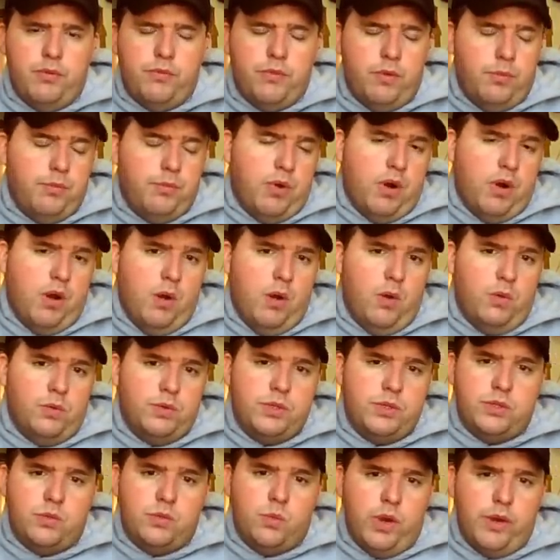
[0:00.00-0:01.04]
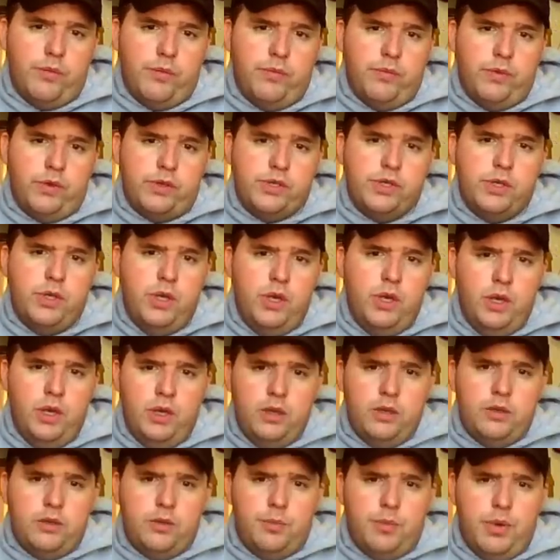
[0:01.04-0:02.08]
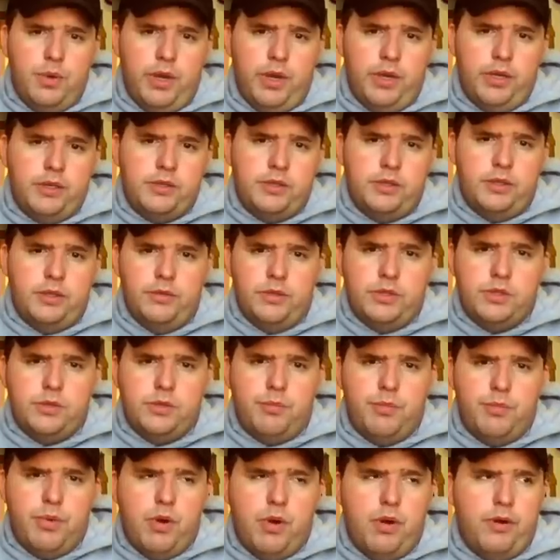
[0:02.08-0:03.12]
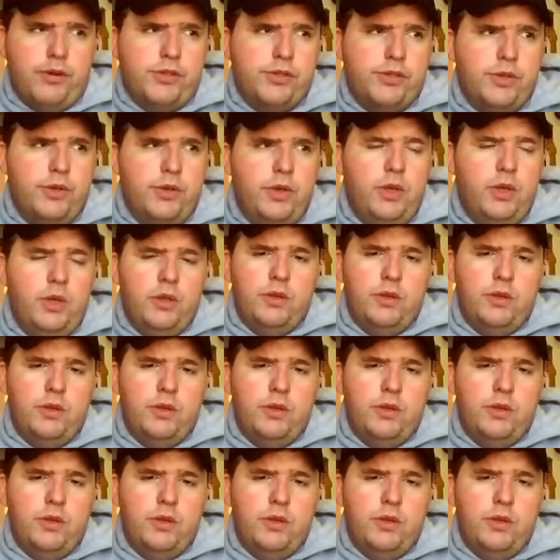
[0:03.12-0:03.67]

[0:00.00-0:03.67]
from browns to whitefish to pike to even some perch.